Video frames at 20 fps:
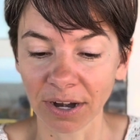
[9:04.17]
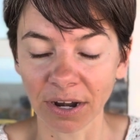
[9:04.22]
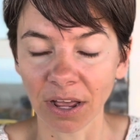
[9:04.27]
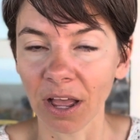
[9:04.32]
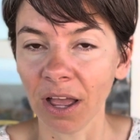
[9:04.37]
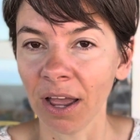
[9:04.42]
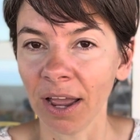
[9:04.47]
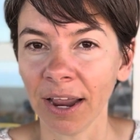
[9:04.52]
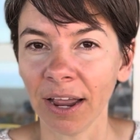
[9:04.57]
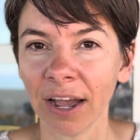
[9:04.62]
in a
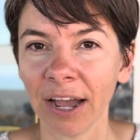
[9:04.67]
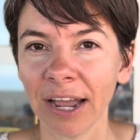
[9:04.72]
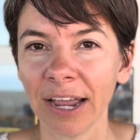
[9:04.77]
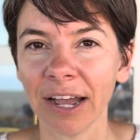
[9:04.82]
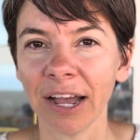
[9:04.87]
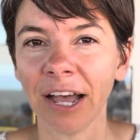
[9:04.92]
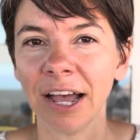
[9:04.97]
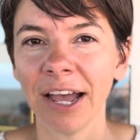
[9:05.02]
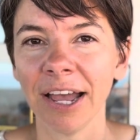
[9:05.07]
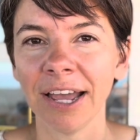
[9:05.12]
high, high,
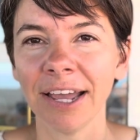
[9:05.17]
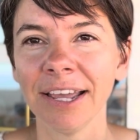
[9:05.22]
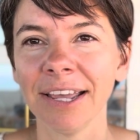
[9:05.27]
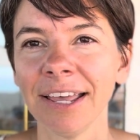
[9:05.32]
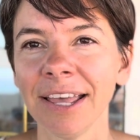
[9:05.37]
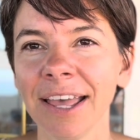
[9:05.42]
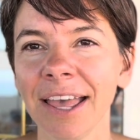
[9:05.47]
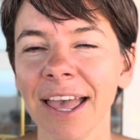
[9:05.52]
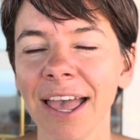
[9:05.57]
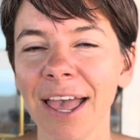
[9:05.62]
high,
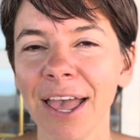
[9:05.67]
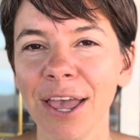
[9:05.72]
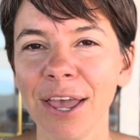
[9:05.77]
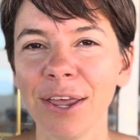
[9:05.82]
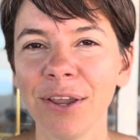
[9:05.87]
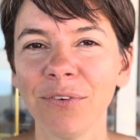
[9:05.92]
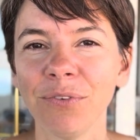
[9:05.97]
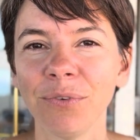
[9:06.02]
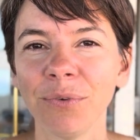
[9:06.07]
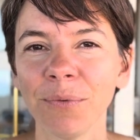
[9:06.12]

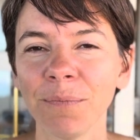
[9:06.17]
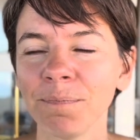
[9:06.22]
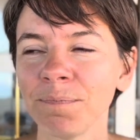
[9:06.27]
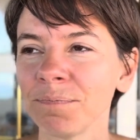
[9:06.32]
and,